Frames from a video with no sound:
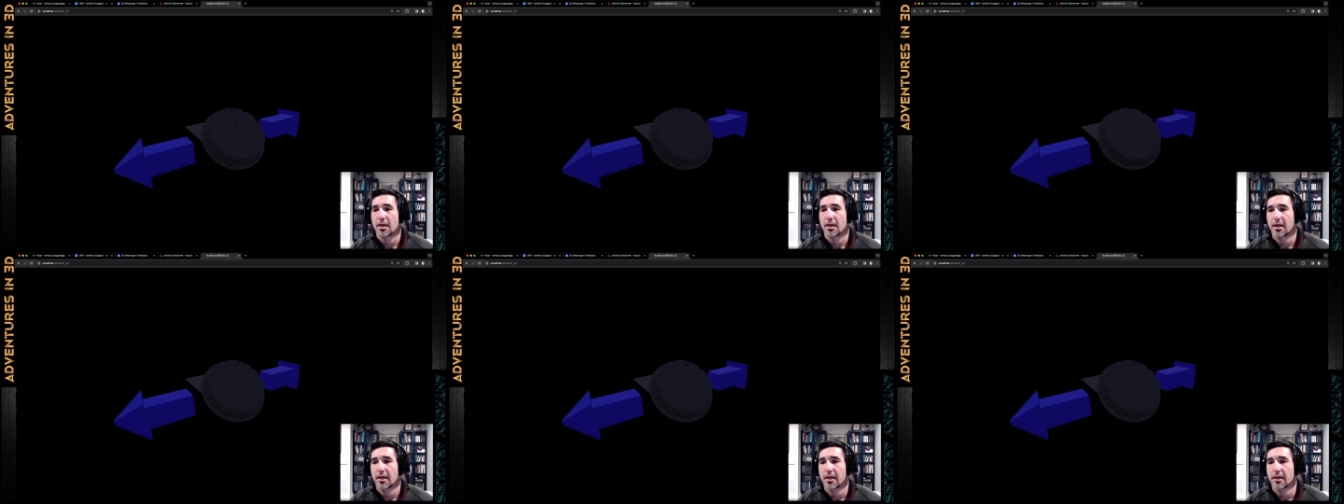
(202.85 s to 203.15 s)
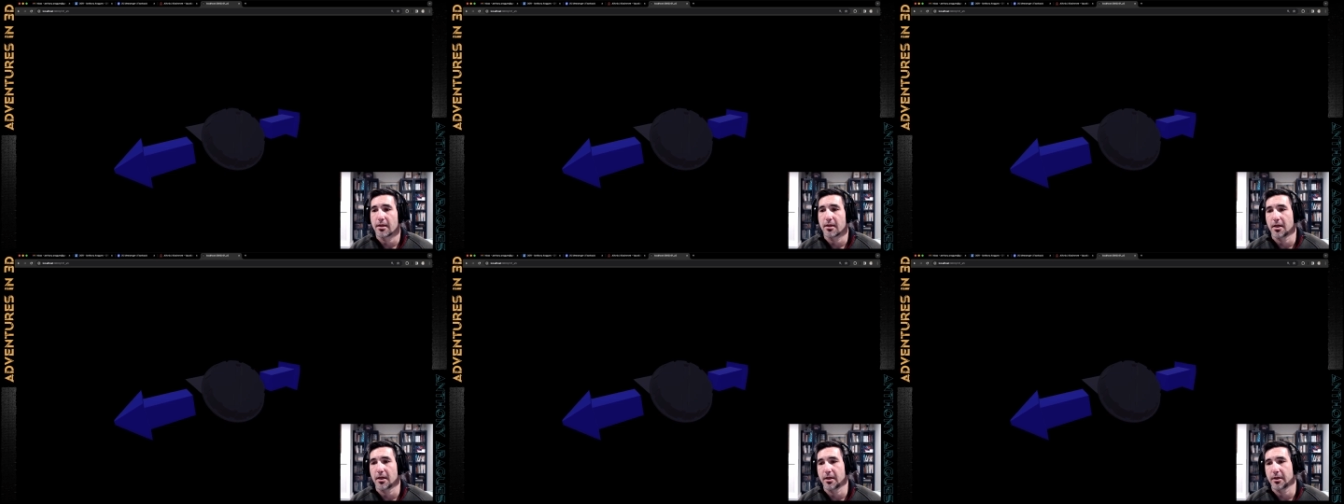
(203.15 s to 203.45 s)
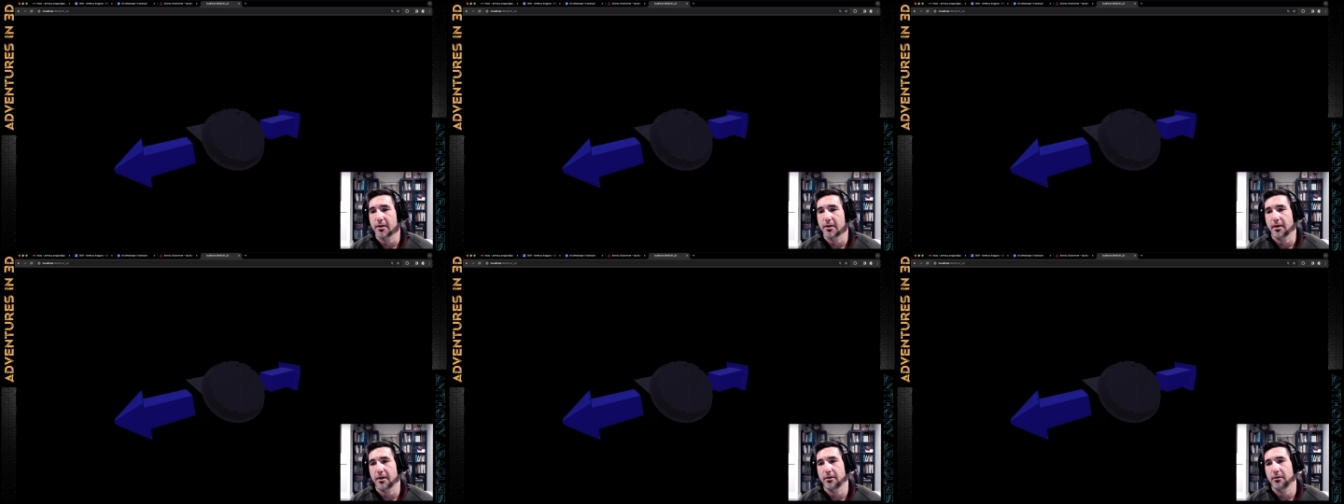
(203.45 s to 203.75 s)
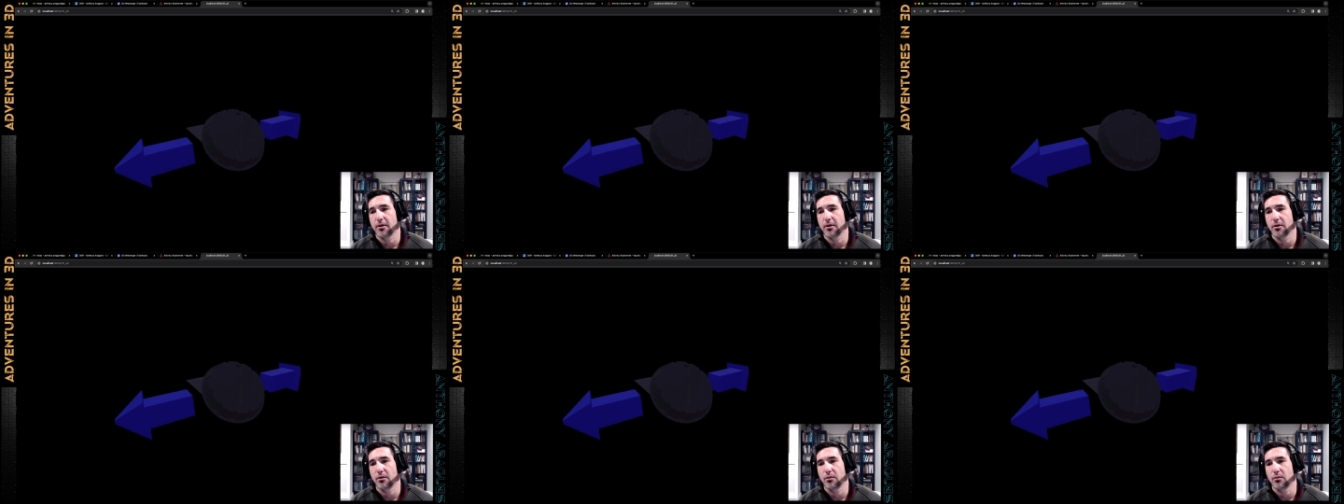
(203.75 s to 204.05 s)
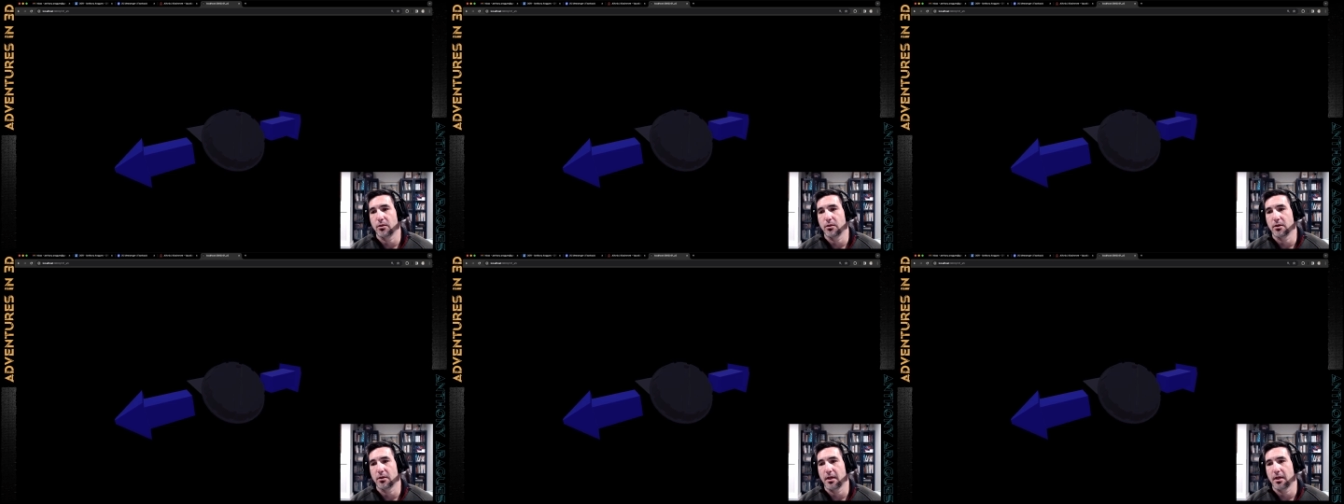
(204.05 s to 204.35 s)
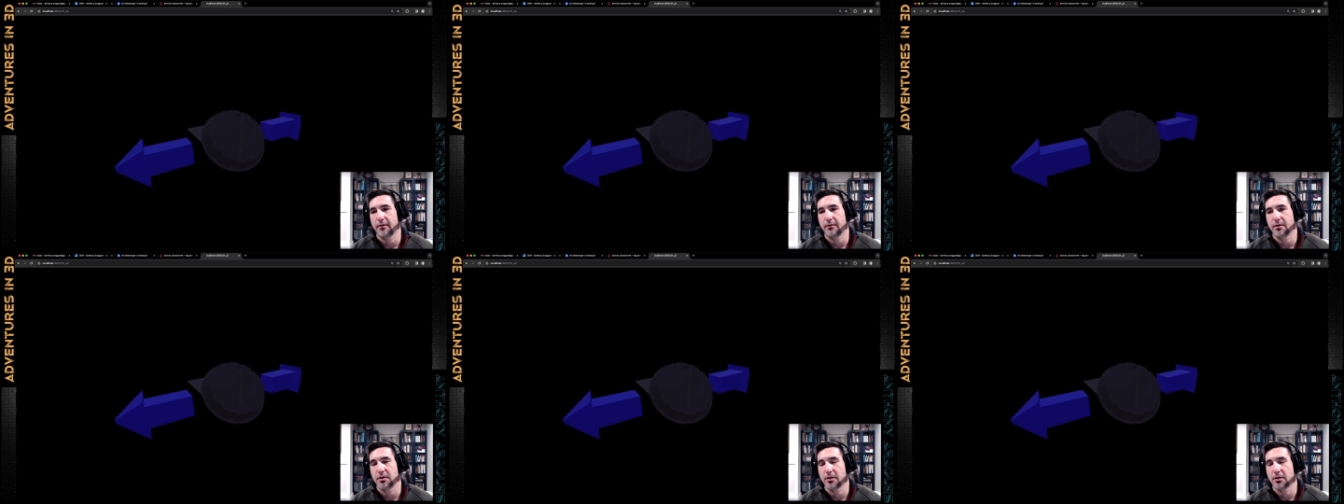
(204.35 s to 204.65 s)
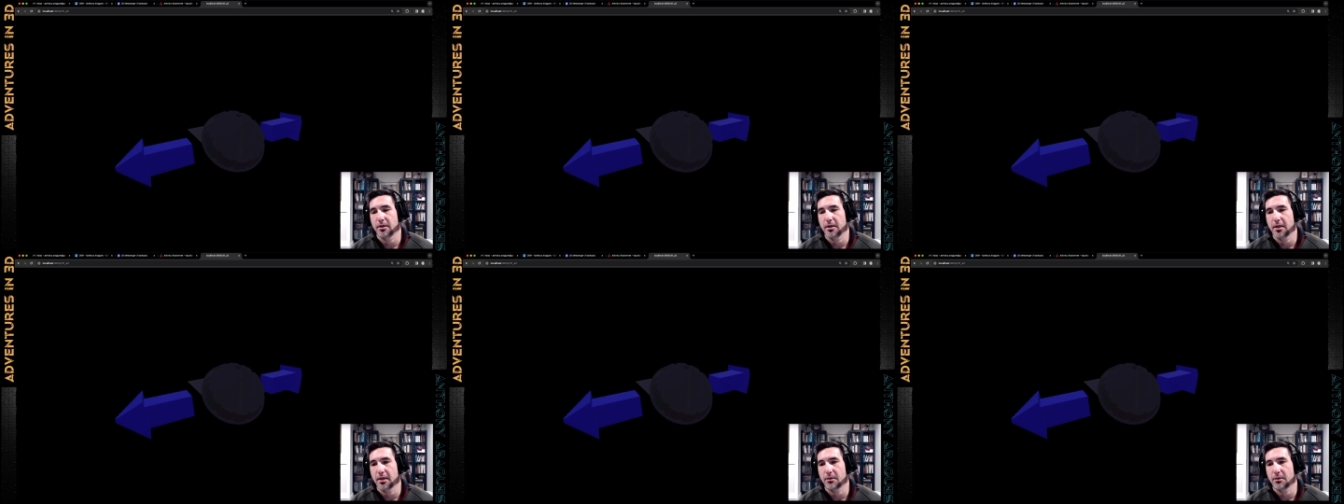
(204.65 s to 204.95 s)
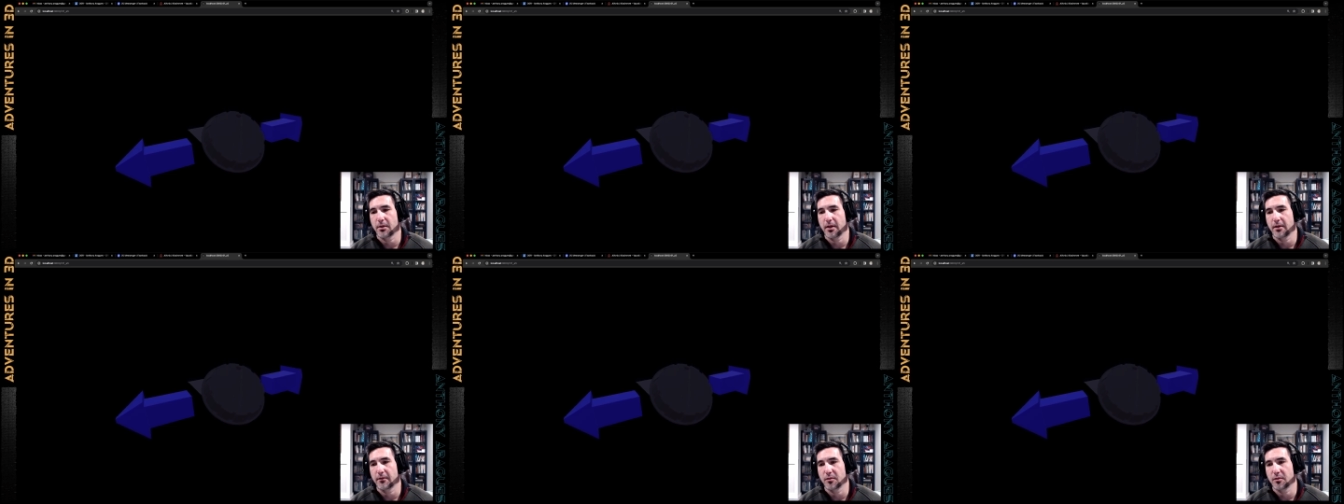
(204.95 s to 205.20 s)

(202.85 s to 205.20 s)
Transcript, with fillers: and the other arrow will have it turn the other way